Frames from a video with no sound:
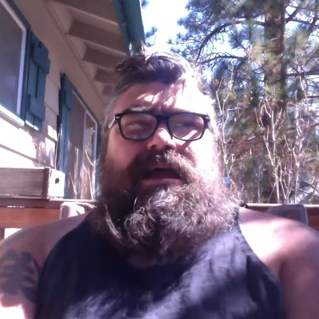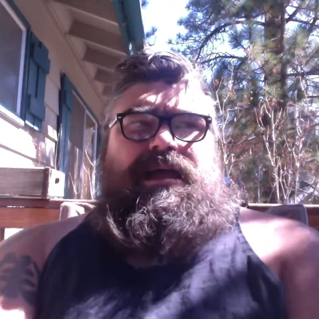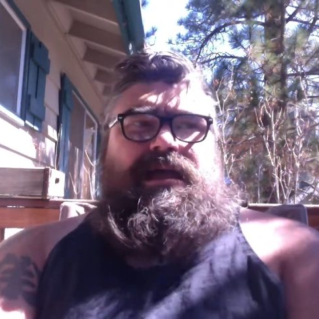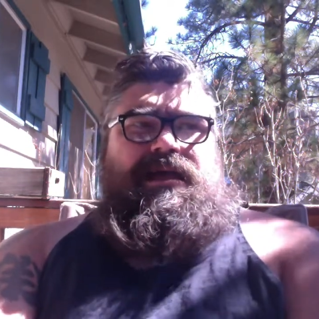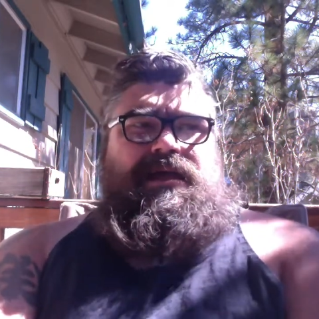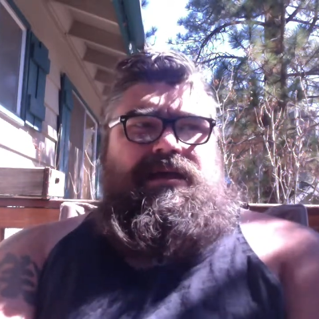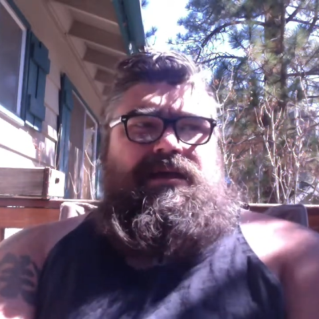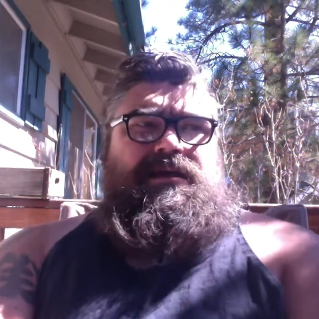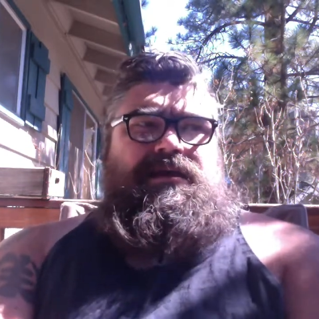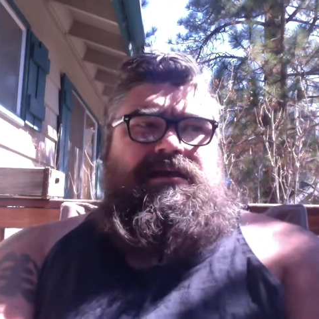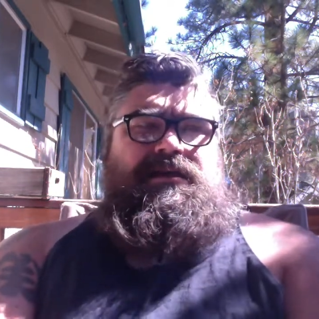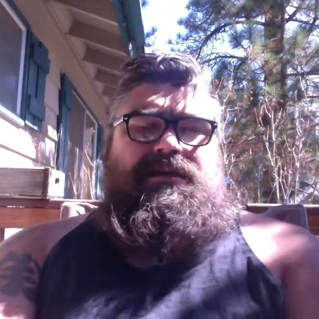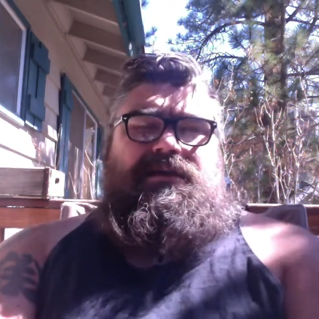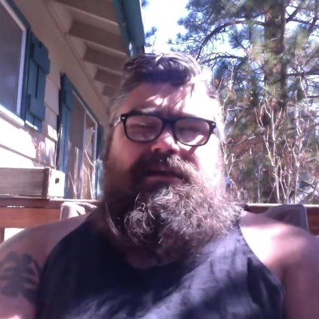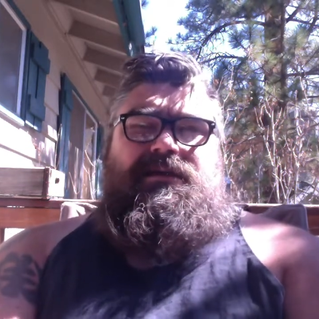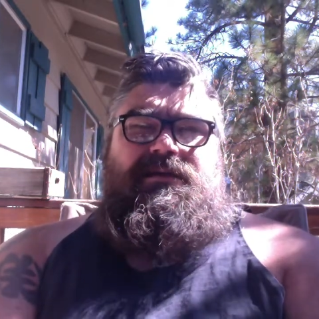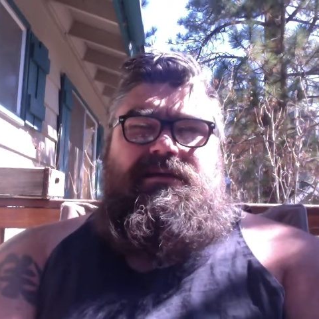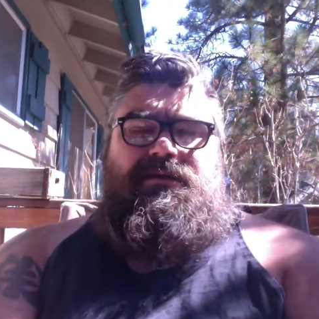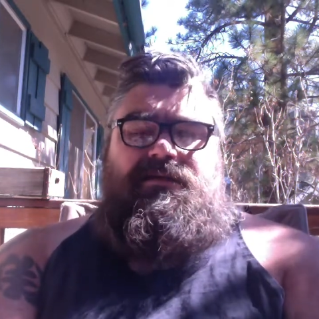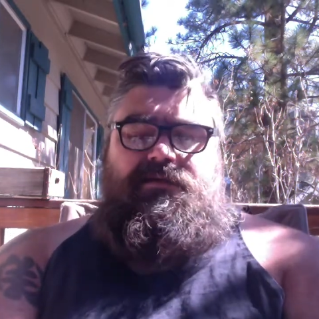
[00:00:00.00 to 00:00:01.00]
And
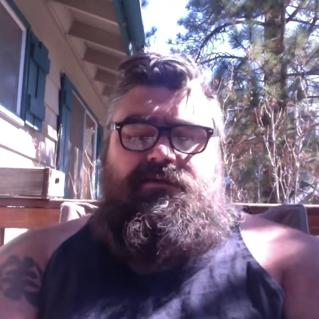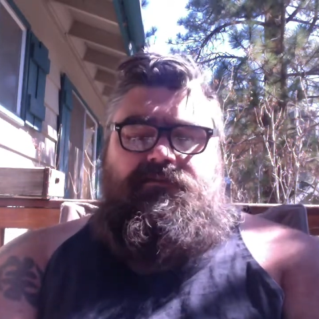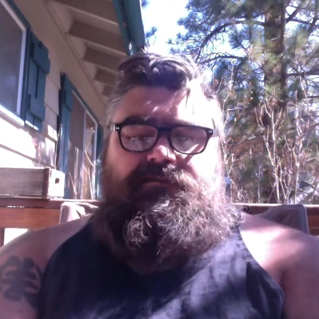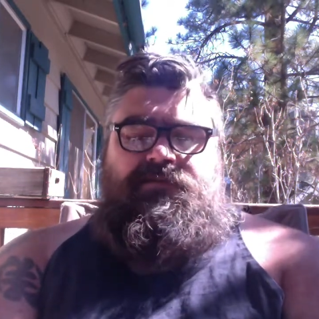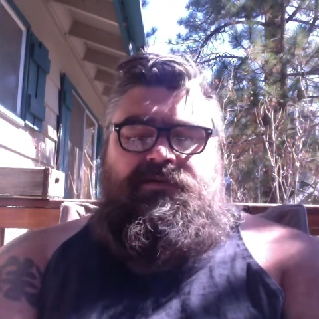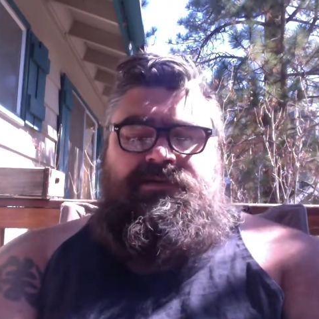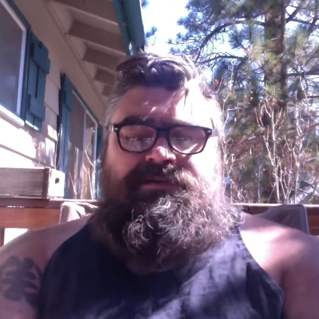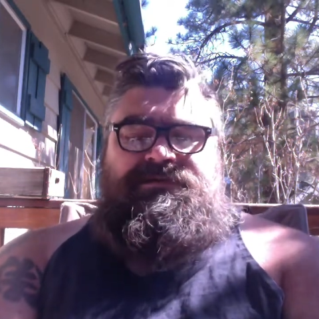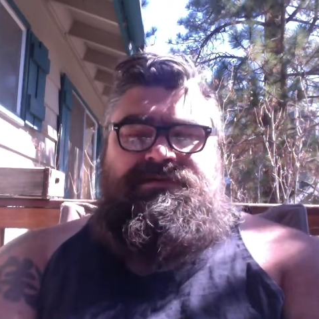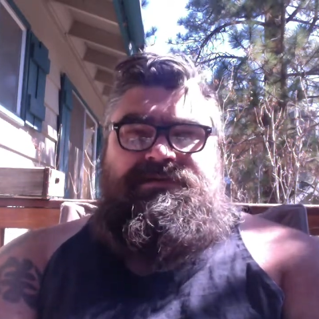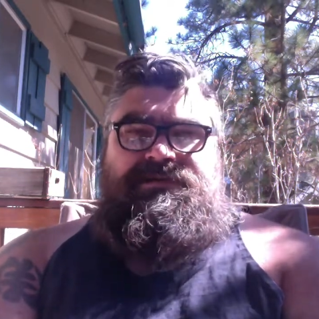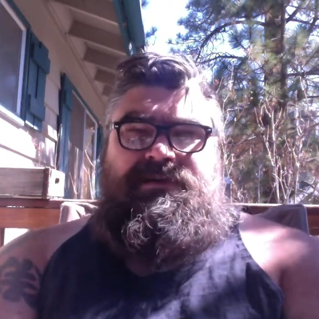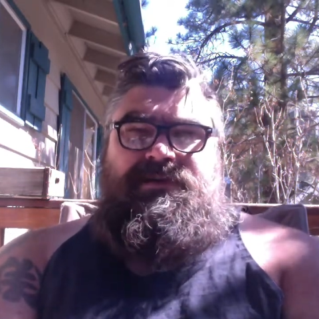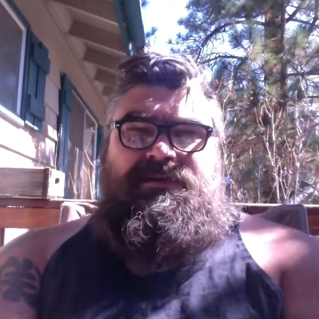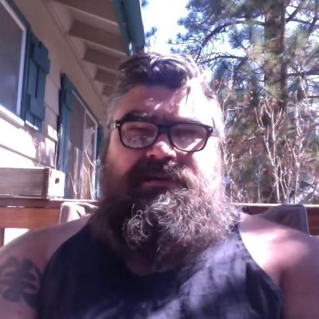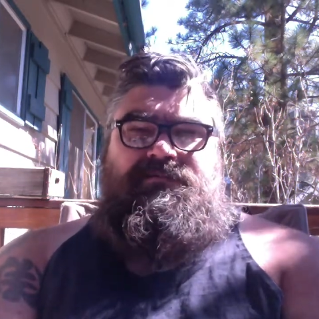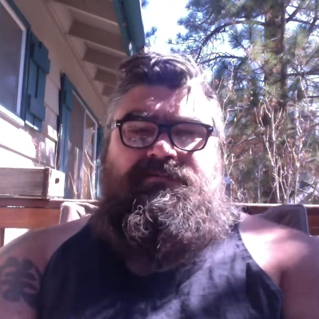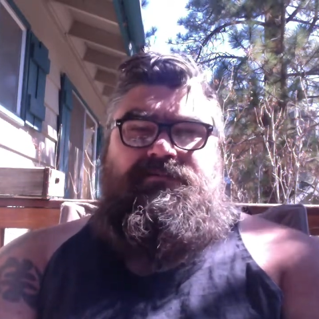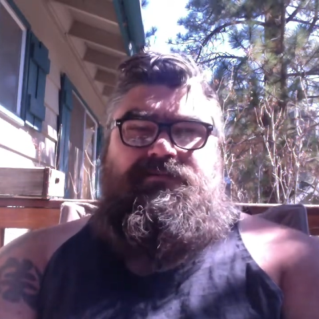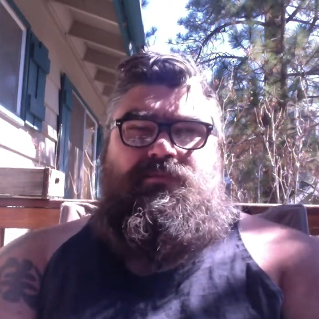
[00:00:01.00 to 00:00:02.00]
first
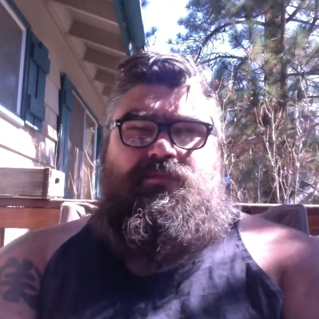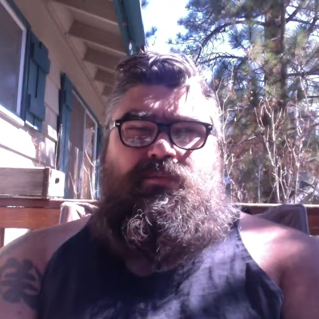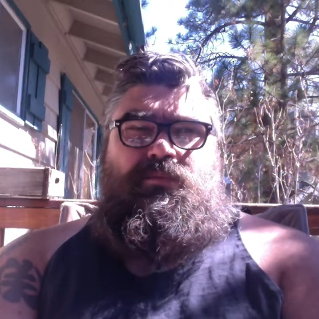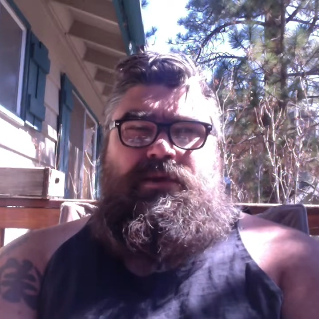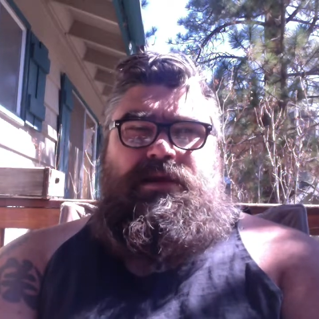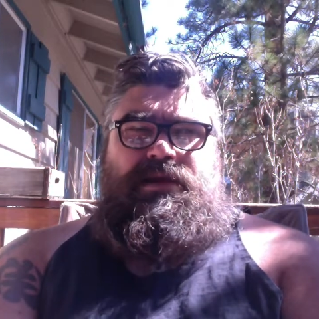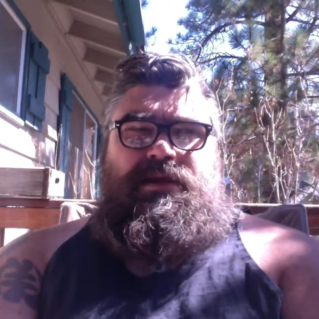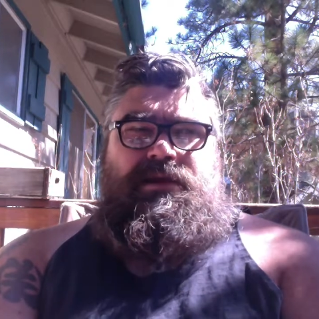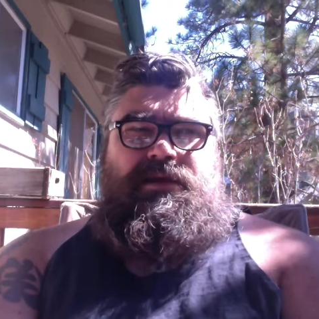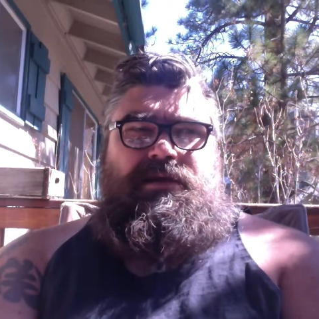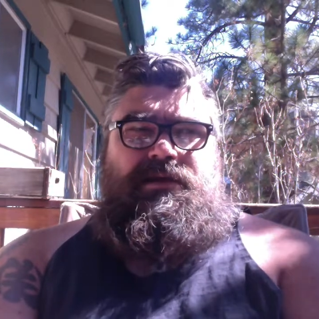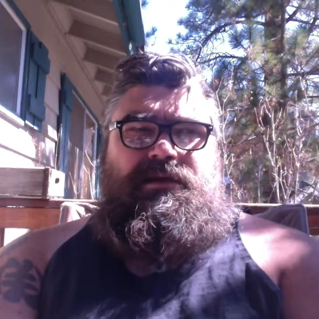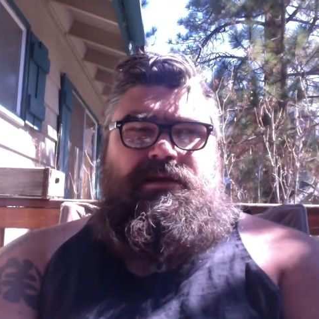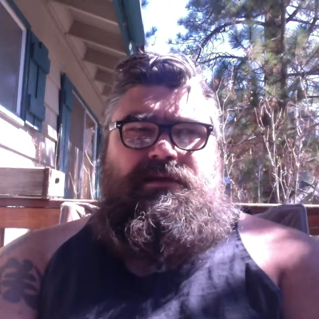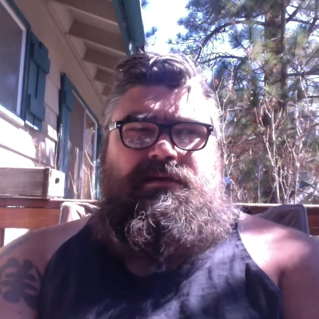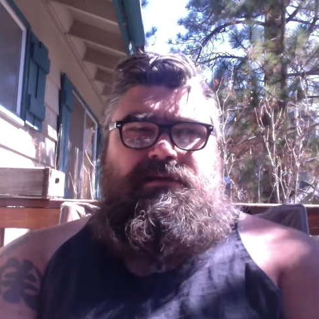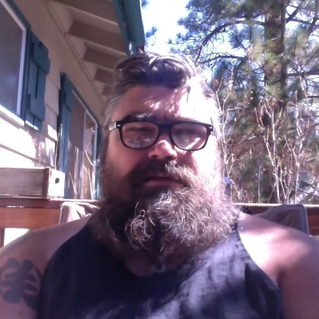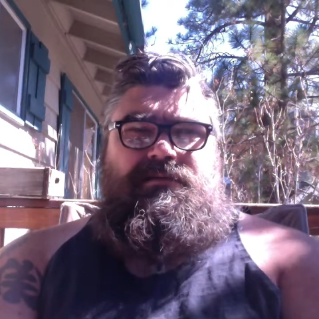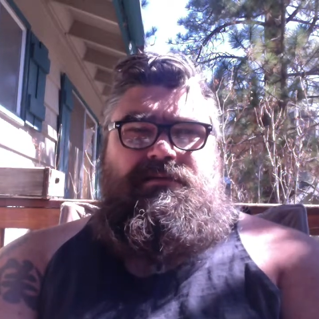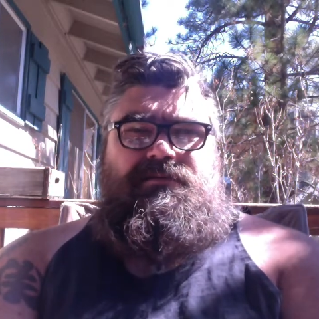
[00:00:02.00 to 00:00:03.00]
off,
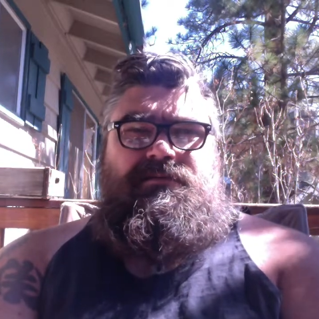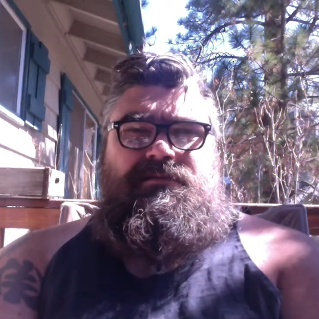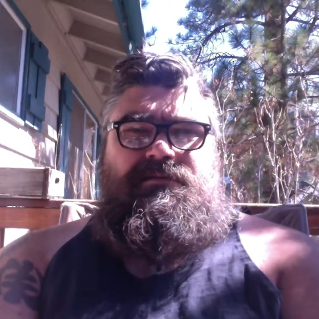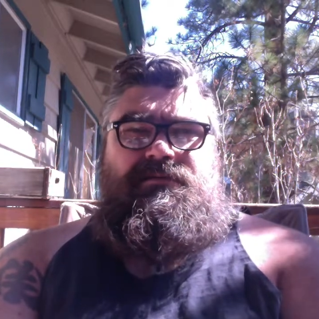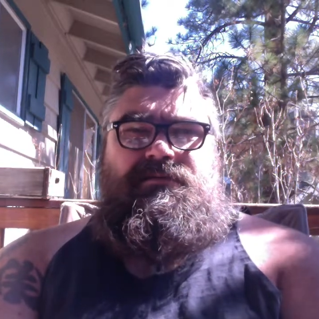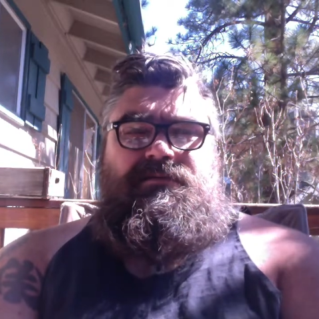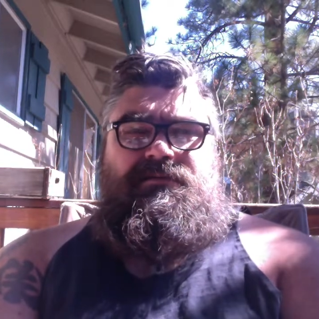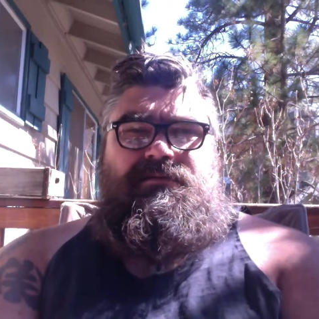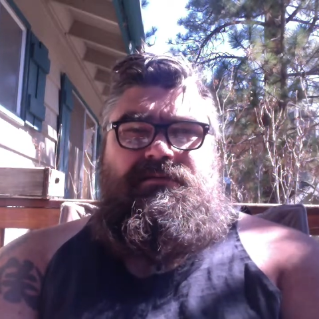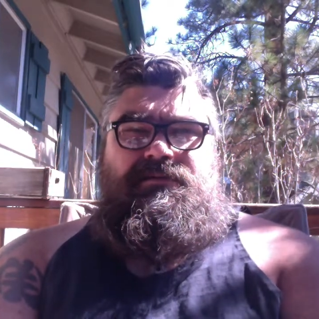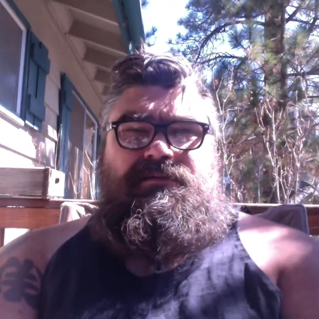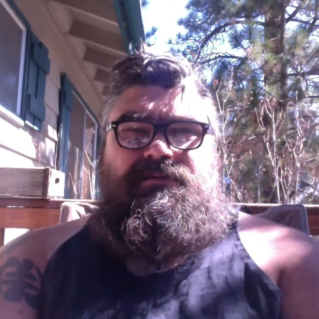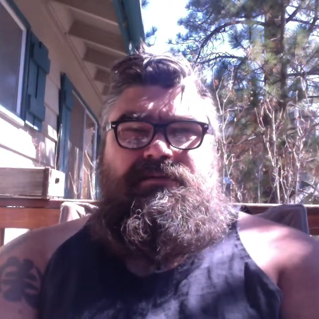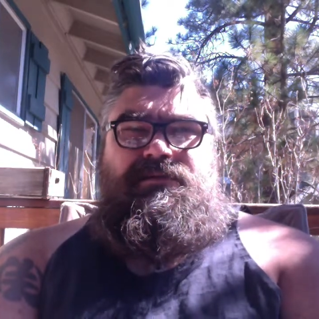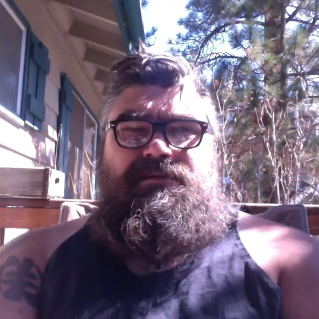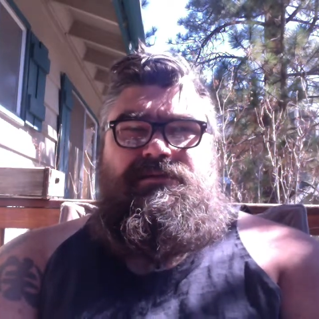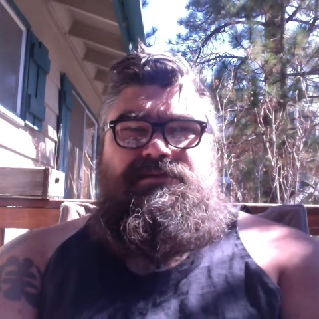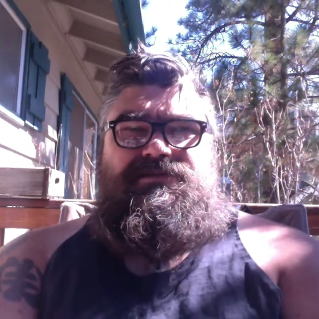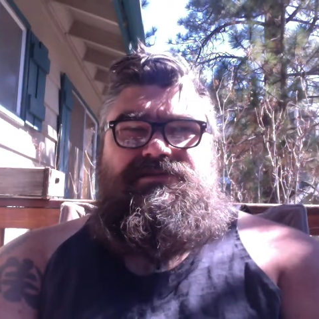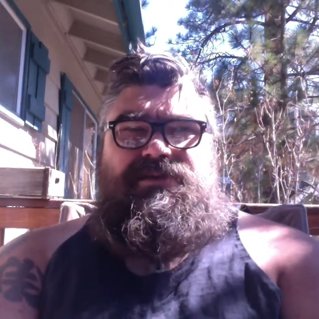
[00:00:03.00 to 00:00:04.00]
we
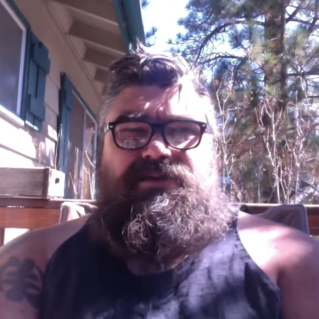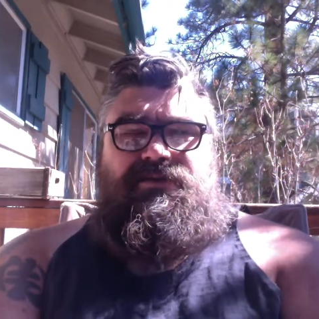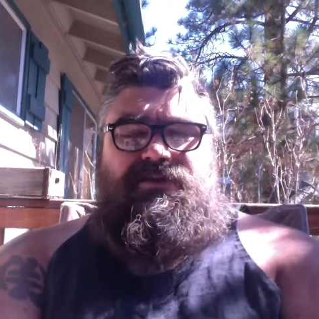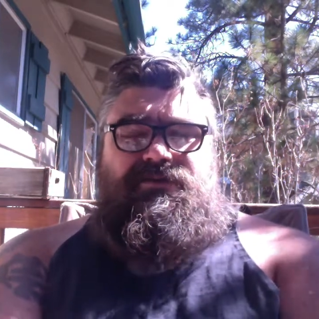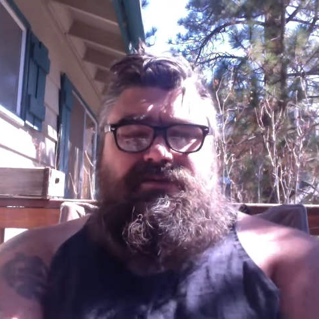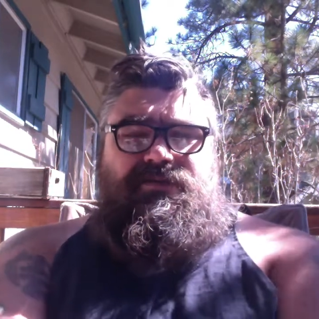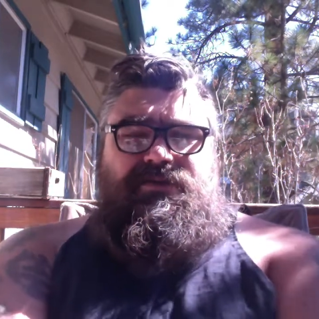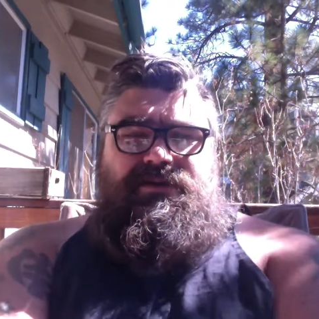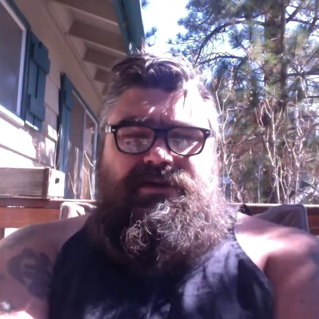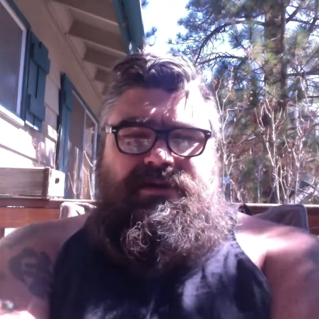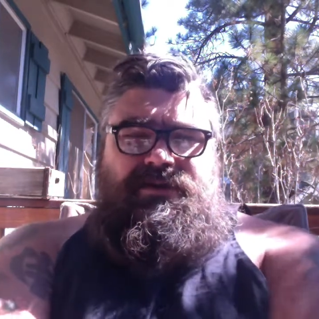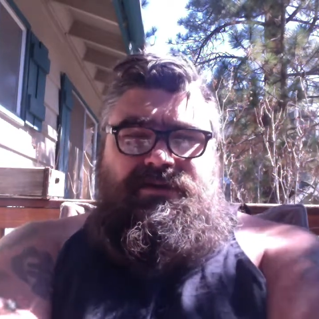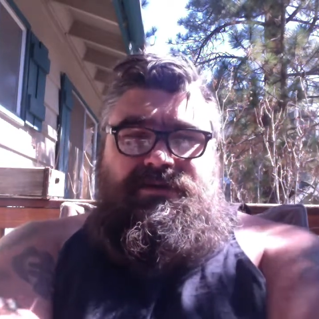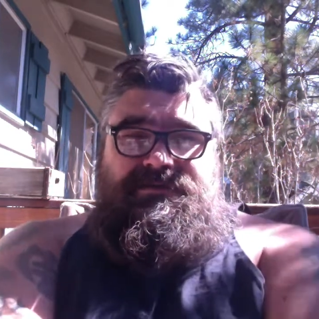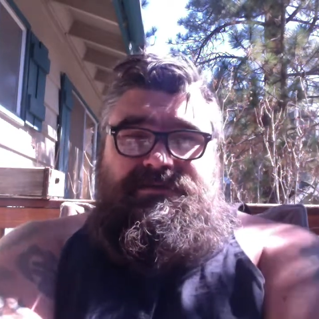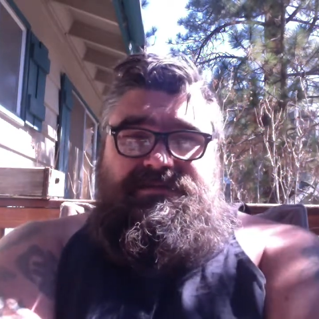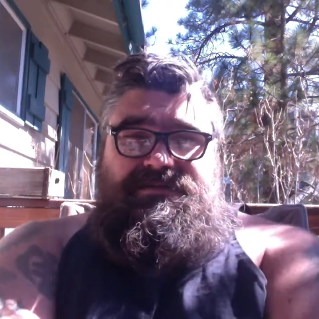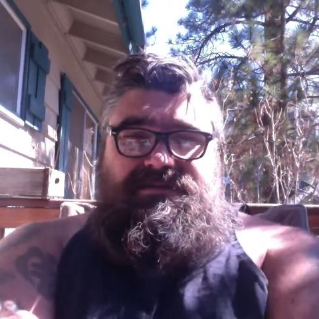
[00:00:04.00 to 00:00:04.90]
started looking on